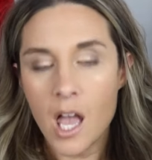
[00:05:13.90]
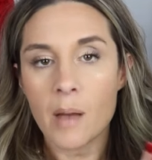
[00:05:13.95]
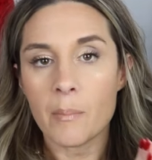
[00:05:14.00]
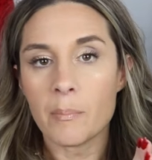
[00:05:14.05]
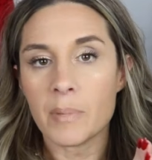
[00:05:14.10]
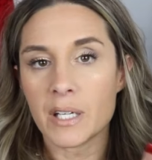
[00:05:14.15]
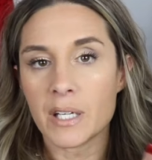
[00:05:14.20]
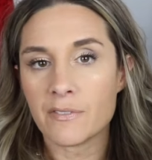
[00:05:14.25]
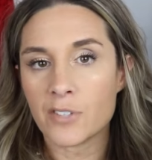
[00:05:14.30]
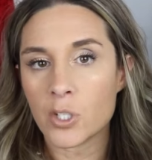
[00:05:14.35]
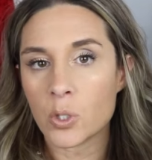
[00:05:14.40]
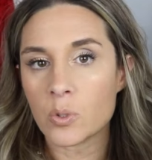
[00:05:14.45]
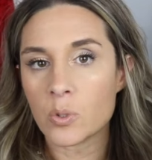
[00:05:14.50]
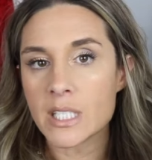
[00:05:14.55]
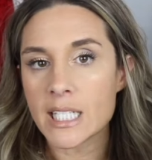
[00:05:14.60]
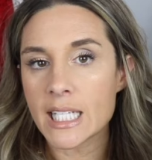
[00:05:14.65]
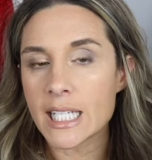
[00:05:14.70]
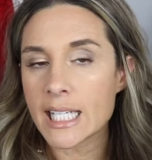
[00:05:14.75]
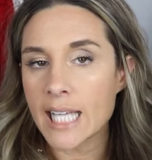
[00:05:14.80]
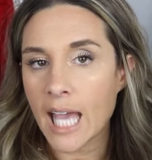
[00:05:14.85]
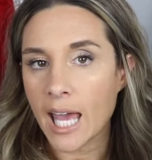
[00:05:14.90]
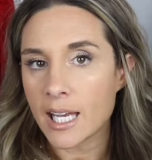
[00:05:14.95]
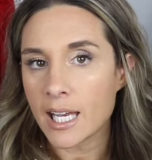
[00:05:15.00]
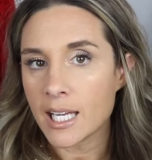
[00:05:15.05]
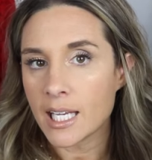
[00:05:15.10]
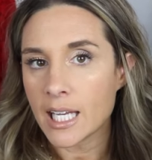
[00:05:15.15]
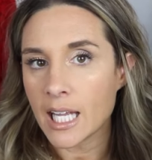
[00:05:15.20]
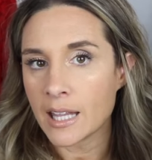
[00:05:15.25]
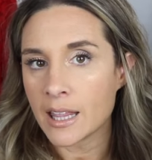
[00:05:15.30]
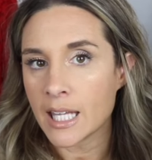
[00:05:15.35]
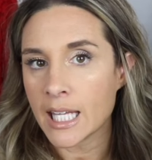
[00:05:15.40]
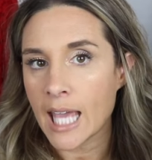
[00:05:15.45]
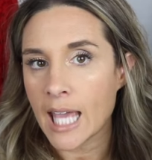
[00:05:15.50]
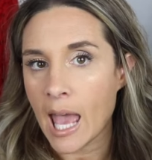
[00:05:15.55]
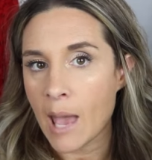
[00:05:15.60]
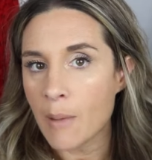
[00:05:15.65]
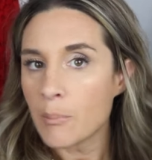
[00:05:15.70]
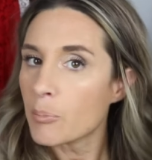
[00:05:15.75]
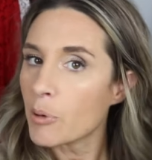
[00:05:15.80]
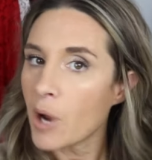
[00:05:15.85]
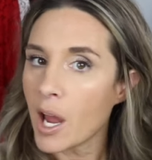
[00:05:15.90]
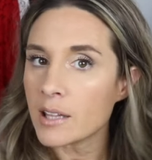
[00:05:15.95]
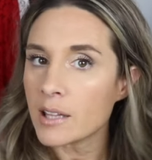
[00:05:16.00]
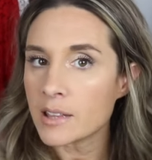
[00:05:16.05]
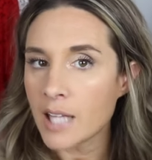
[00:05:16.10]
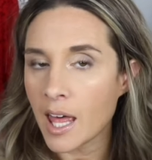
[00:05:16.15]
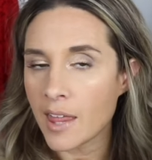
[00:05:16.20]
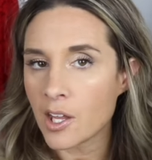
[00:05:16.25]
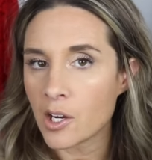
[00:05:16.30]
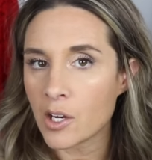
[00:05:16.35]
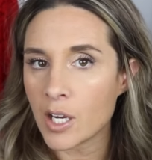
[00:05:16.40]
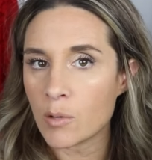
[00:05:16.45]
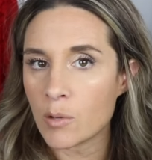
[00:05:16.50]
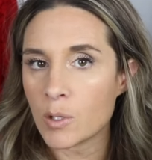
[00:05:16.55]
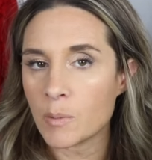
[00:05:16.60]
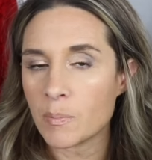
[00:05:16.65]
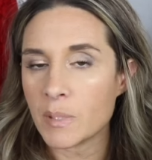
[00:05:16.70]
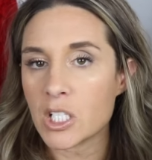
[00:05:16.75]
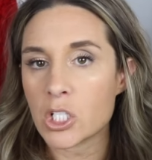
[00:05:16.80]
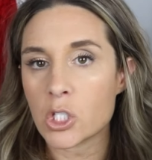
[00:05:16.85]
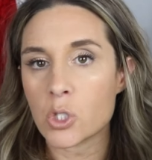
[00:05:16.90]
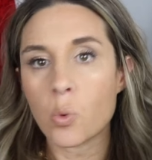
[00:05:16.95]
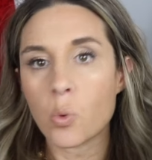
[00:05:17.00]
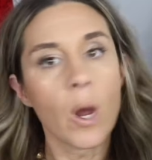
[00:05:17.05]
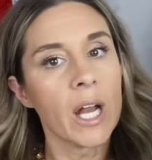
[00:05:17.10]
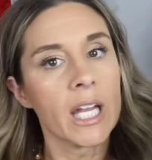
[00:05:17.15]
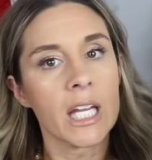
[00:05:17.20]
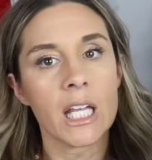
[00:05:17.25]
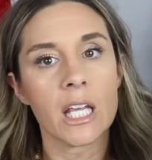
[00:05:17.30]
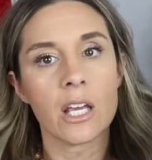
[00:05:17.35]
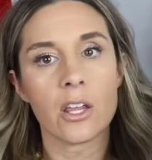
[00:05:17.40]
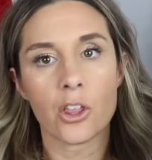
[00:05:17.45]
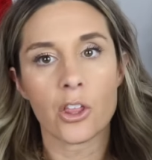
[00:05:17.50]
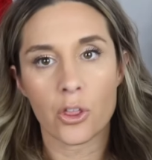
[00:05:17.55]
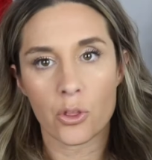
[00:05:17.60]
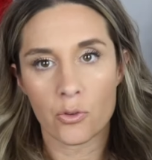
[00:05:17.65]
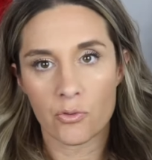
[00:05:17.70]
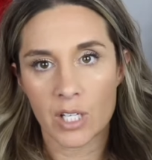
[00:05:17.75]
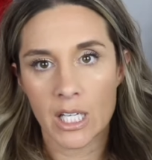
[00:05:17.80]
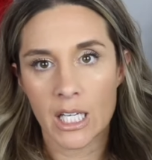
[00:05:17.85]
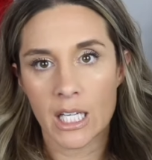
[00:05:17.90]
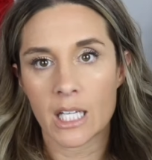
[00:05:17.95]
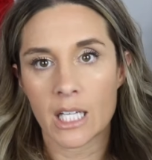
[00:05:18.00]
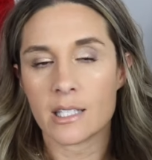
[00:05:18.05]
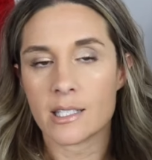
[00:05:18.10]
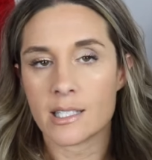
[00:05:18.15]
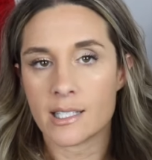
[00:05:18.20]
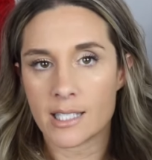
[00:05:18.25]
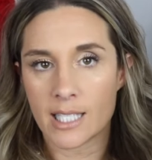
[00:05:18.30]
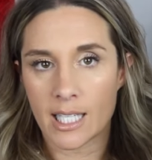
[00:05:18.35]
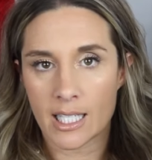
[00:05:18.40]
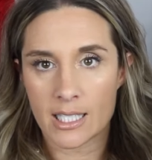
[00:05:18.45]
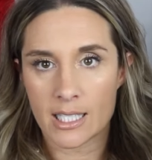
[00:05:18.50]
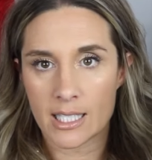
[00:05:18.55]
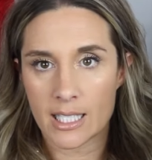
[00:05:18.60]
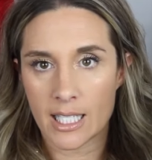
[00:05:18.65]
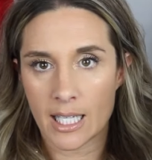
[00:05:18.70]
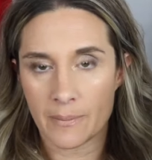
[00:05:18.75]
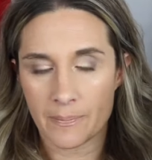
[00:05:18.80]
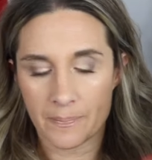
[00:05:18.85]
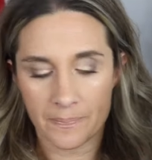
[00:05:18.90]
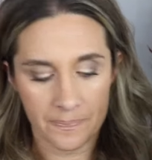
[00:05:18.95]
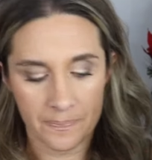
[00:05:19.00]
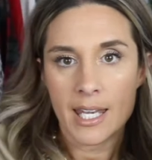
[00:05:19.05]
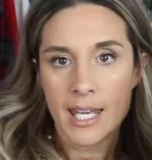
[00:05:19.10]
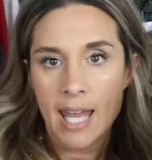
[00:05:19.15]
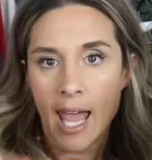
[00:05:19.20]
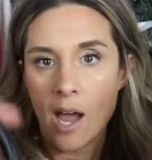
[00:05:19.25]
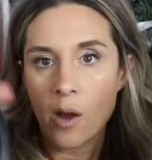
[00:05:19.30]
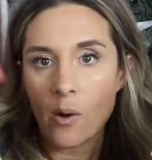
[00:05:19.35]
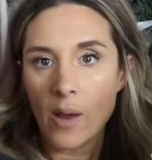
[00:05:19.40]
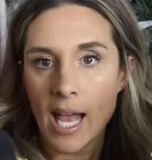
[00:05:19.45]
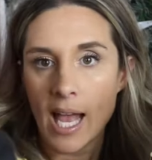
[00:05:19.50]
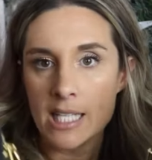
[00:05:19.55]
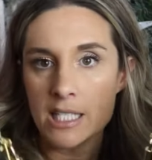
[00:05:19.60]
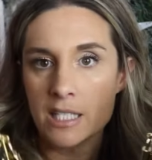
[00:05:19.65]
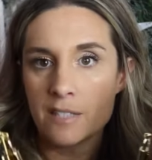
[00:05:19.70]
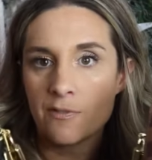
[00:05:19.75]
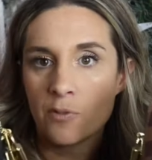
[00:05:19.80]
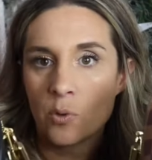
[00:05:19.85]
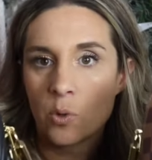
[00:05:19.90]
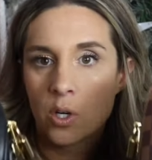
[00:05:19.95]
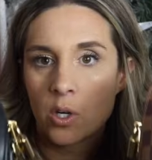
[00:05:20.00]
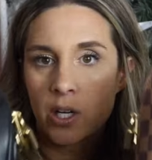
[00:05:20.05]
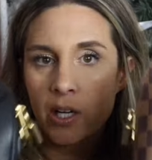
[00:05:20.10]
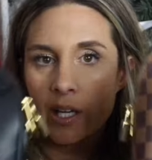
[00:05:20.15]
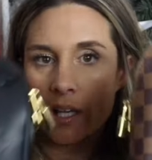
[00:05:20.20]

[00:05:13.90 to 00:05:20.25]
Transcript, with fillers: but if you were to get it in the Empreinte leather, it would be twenty-three sixty. Now as for